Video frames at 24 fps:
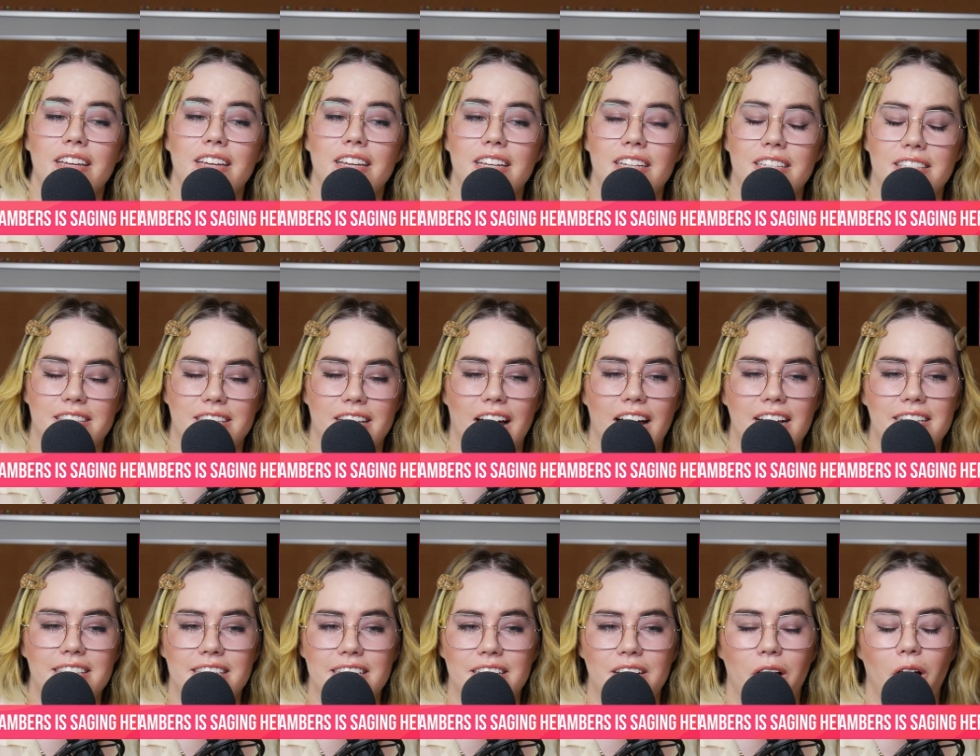his
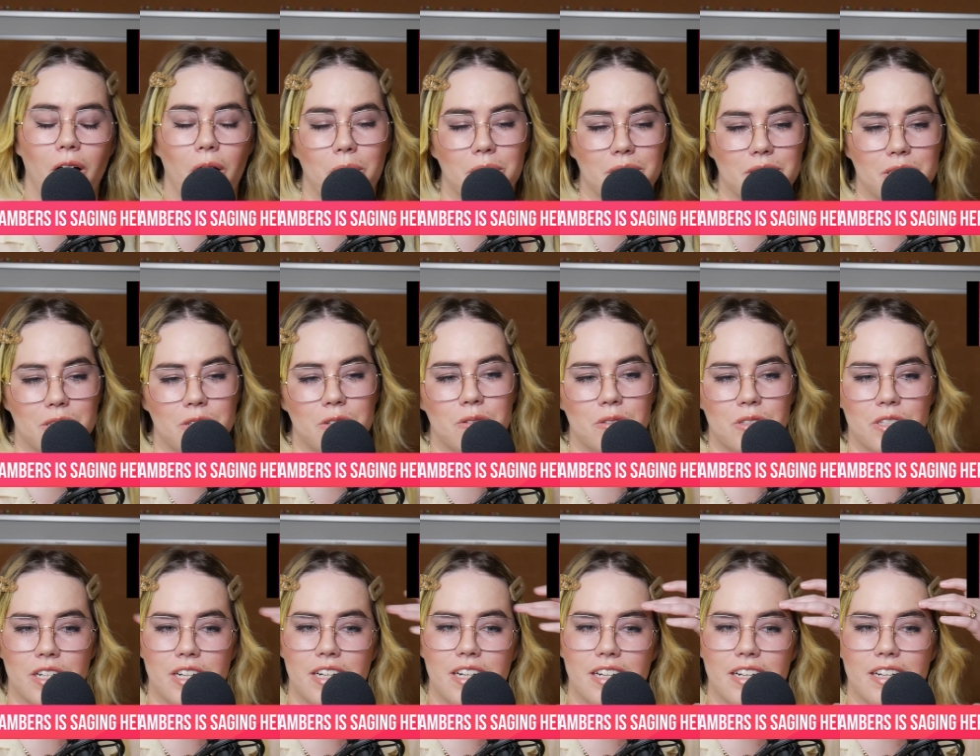SEO is too
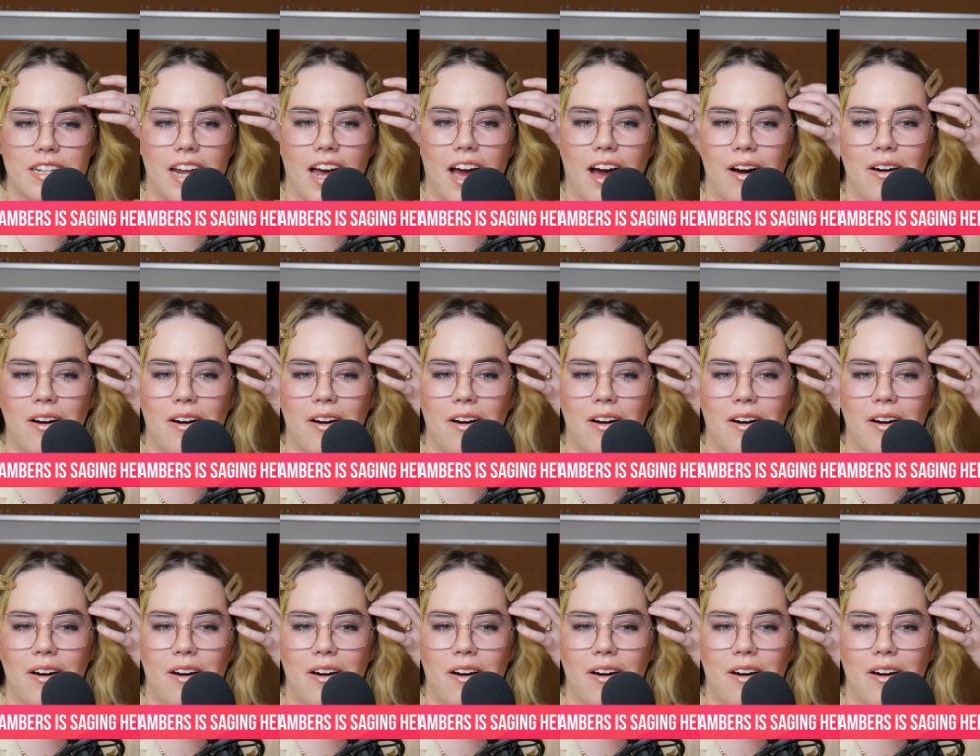shitty now.